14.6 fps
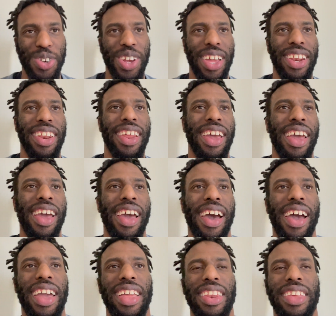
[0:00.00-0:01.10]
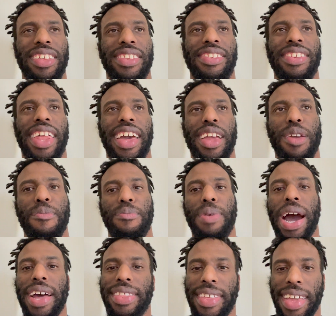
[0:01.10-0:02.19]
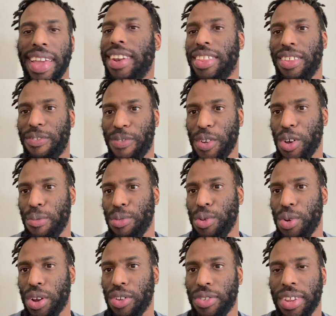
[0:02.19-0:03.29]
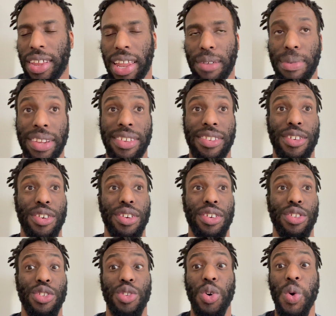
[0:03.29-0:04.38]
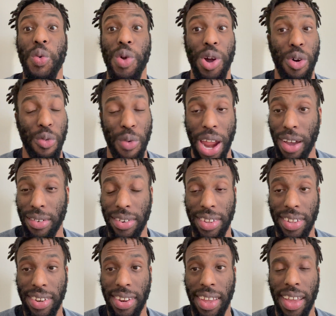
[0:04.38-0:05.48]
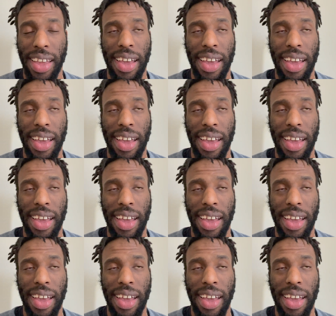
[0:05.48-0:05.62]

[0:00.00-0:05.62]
And it's like by the end of the film, you understand, like, man, this girl is so well-rounded.